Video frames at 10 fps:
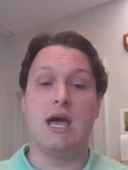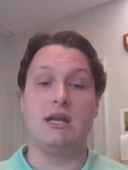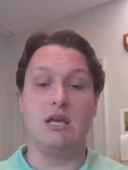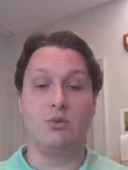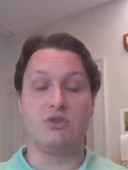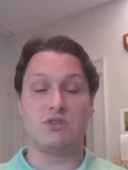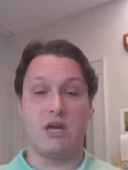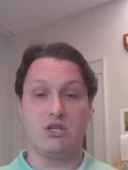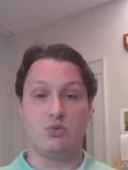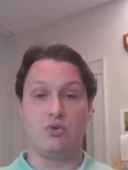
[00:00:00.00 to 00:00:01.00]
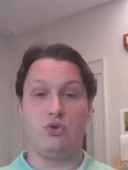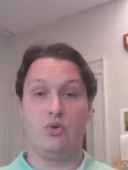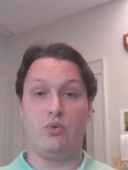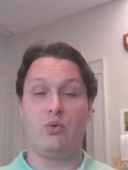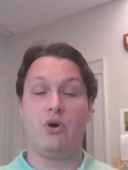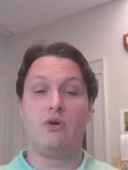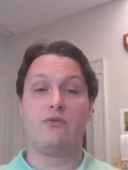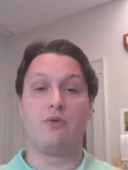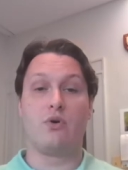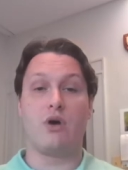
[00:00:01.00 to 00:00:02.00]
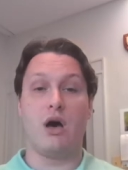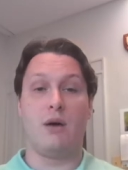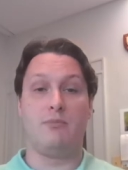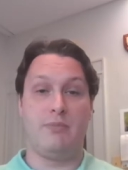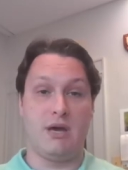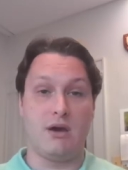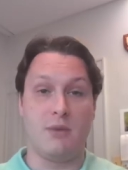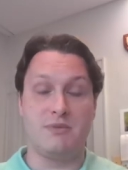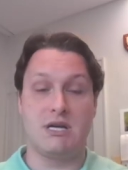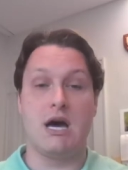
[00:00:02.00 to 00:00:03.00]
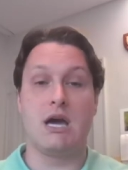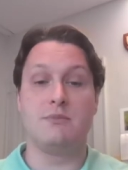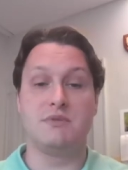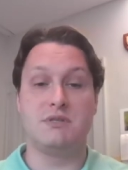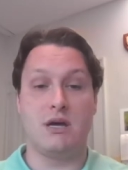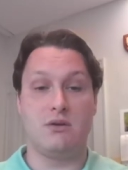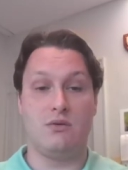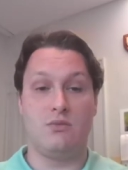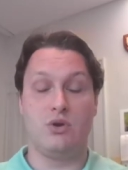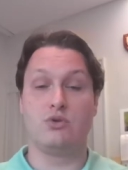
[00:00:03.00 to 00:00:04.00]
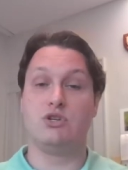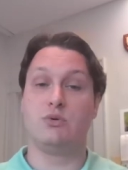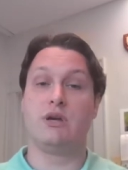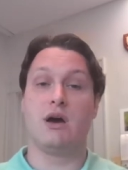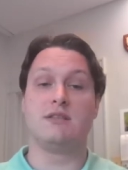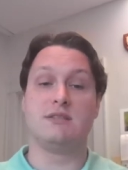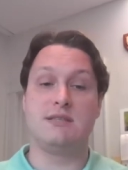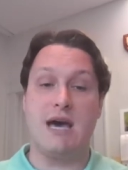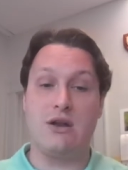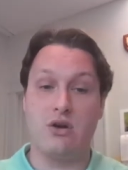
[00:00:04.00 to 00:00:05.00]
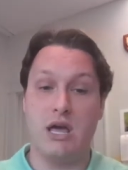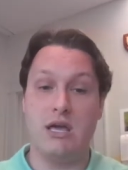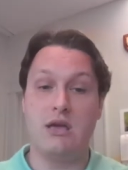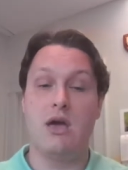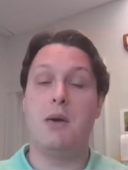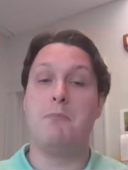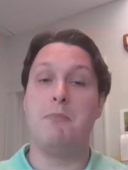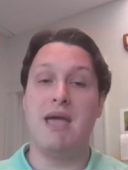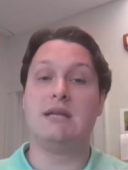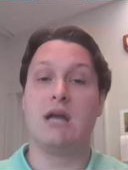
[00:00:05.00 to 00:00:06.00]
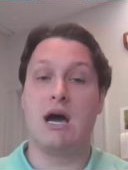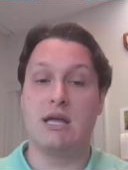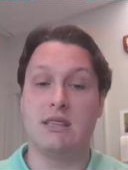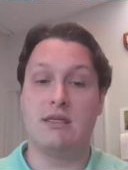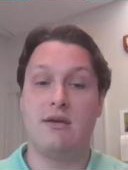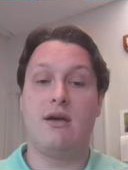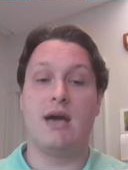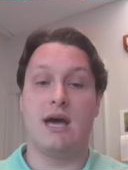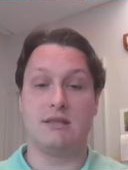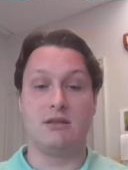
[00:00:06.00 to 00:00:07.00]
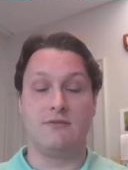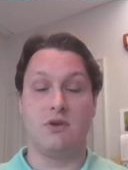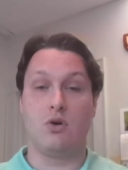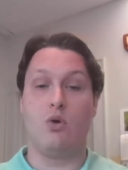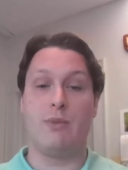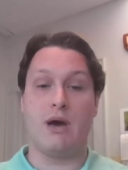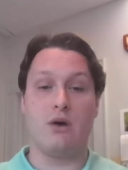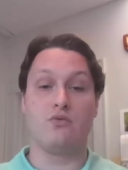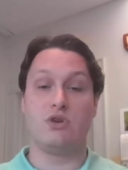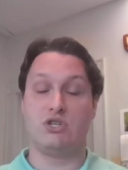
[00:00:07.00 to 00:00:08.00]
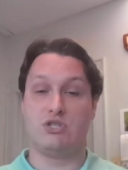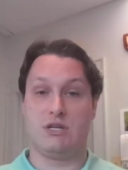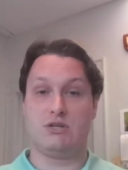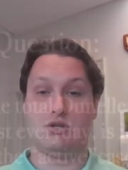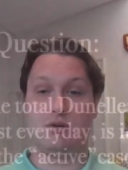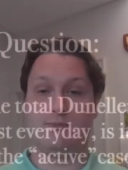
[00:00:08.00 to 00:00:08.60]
and he will schedule you for uh, pickup times that we are doing on Saturday, May 9th at the Living Hope Outreach Center.